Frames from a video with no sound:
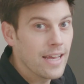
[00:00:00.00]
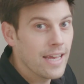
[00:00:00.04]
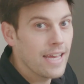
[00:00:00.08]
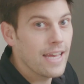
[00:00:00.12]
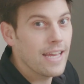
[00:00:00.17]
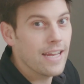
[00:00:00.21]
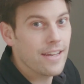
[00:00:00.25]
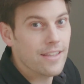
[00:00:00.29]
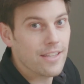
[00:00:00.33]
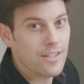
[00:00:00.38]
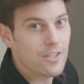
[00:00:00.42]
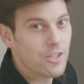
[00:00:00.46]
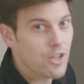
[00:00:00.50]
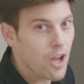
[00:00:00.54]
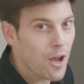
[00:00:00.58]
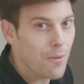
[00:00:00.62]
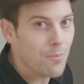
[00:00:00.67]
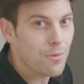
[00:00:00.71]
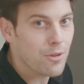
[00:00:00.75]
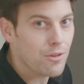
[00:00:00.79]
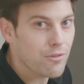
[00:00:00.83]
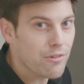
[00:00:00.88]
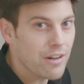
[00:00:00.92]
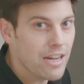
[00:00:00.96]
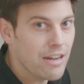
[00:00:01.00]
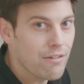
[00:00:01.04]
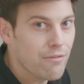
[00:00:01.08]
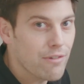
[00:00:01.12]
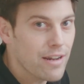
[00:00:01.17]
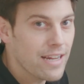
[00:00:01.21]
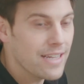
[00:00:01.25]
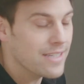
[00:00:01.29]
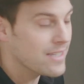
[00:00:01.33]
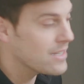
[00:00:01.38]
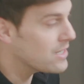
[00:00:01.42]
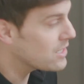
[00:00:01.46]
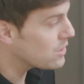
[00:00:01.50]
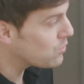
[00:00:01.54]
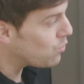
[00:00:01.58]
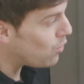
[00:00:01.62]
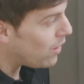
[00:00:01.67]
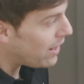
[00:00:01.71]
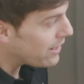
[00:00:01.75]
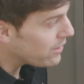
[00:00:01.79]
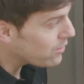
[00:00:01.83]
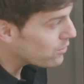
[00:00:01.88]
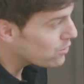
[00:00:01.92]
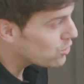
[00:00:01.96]
Here are the top 3 reasons
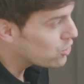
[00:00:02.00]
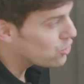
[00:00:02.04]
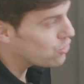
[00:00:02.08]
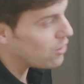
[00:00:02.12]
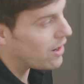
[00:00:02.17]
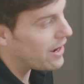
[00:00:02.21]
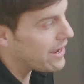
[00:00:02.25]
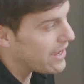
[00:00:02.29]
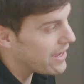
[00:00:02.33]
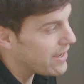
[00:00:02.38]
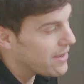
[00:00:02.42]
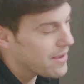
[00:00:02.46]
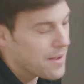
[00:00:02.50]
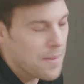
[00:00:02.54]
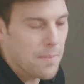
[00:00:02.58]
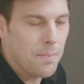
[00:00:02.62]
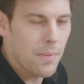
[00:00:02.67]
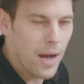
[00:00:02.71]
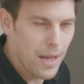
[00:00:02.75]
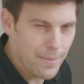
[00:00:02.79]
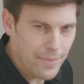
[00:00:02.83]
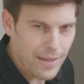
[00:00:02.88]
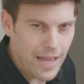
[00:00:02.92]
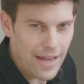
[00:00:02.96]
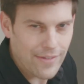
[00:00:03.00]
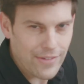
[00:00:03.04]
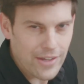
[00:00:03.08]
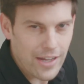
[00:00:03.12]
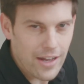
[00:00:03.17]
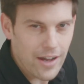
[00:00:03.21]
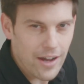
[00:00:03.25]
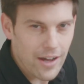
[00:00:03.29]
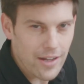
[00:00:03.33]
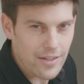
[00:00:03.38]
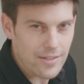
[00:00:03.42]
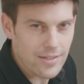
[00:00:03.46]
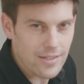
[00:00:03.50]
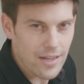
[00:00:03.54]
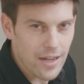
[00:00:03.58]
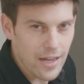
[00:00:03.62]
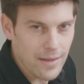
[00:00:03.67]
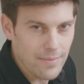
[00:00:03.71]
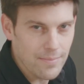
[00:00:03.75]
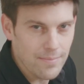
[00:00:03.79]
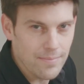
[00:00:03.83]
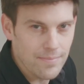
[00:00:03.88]
why your dryer might be having a hard time.